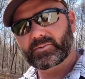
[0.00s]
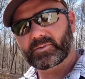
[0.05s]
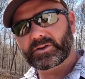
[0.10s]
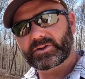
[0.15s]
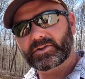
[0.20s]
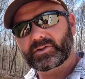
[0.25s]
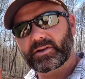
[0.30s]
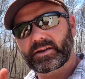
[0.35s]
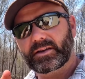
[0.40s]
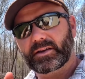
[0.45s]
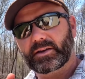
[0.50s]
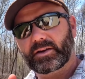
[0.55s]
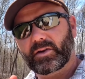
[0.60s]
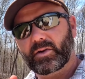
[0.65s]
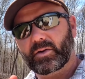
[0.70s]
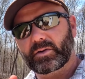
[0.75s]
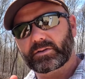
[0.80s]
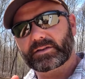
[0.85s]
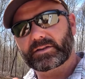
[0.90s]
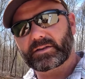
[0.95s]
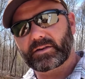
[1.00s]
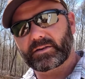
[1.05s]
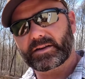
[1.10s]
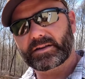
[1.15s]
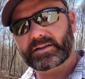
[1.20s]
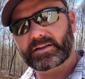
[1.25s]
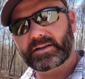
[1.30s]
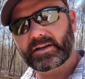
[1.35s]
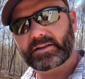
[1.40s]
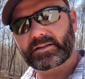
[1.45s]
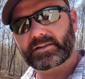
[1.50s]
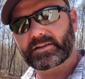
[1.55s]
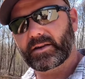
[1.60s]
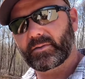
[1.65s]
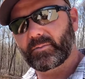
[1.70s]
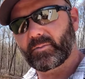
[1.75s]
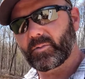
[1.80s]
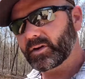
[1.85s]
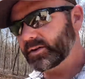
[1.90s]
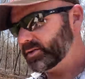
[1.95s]
one tray that holds 36,
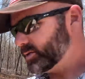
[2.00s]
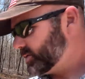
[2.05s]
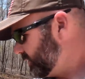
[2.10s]
and one